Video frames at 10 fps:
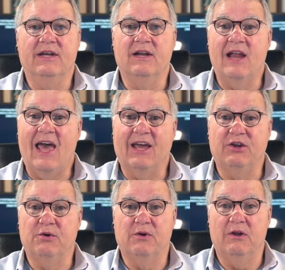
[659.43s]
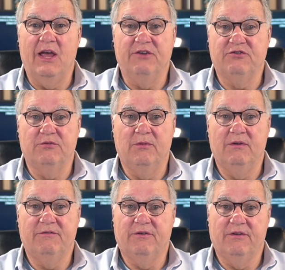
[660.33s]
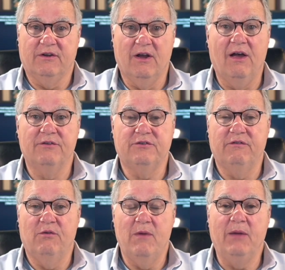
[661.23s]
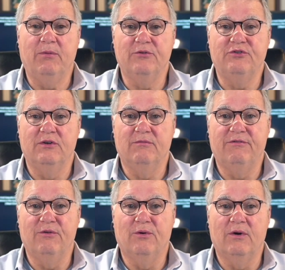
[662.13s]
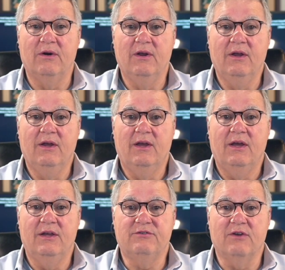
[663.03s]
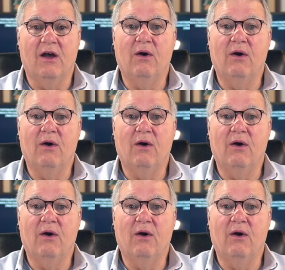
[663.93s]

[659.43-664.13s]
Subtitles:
get an accurate estimate for the cost of a maple gym floor, it's